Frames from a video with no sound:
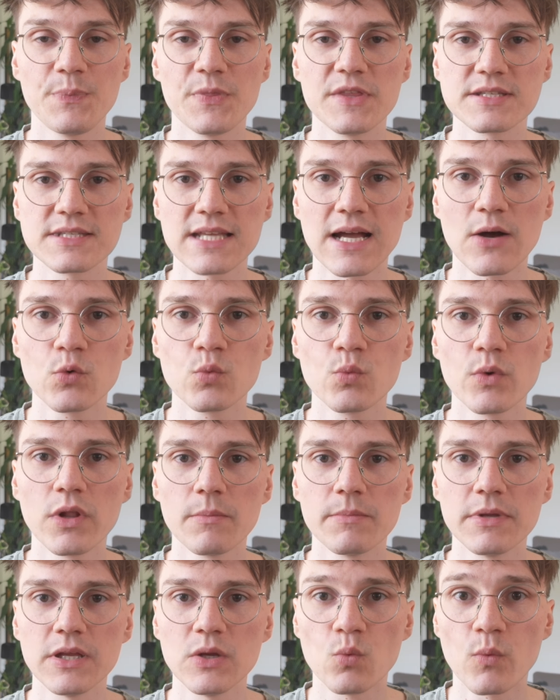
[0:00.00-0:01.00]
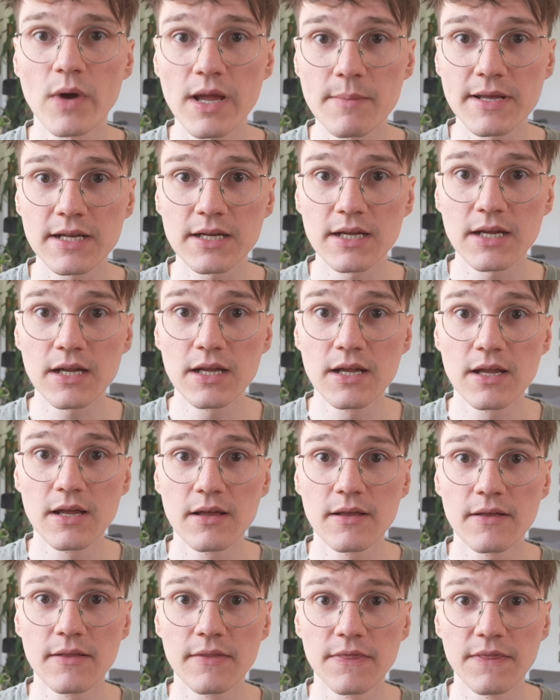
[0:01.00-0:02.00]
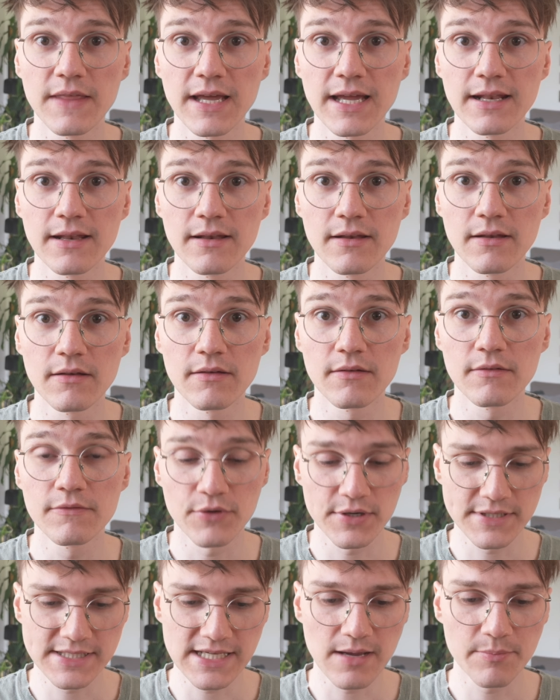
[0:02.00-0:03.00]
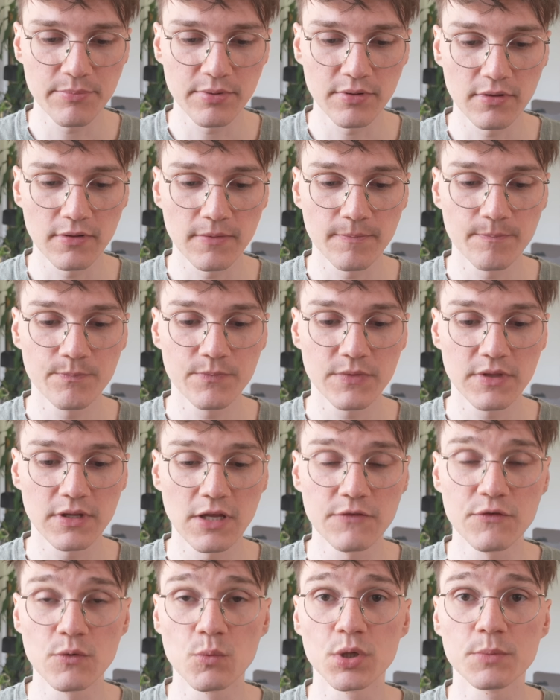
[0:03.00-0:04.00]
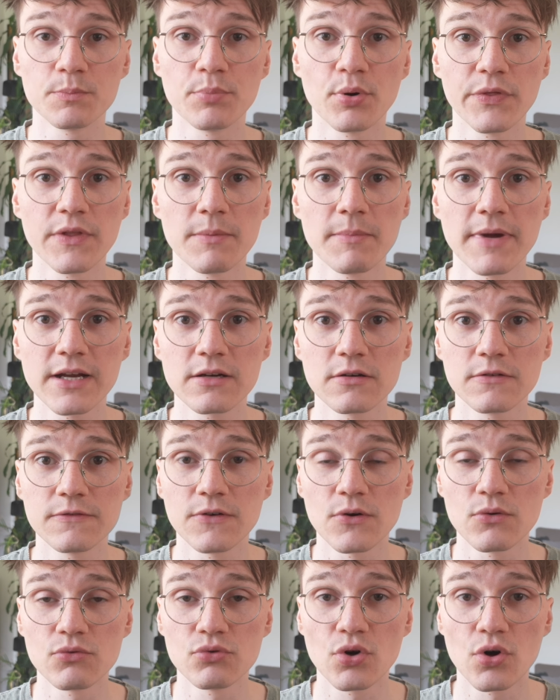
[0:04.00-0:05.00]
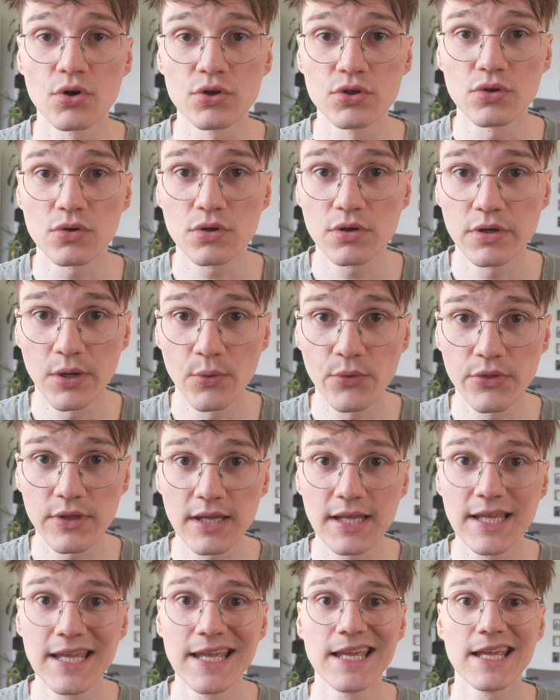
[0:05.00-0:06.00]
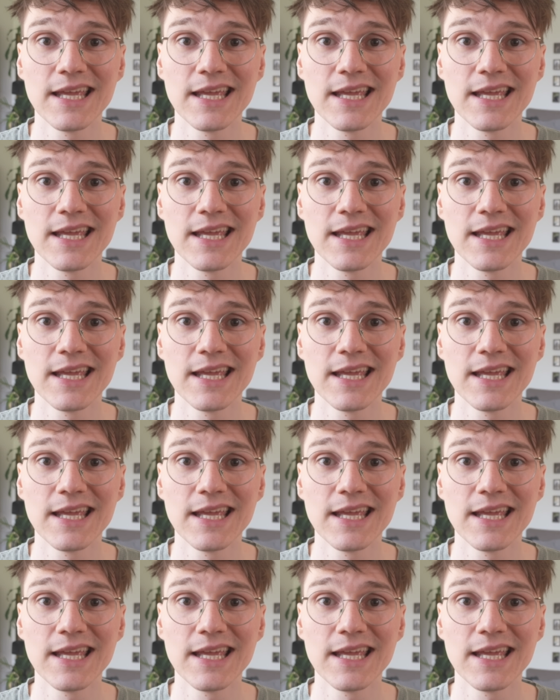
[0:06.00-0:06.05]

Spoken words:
The sound will be way better than, for example, if you would put the microphone on your clothing.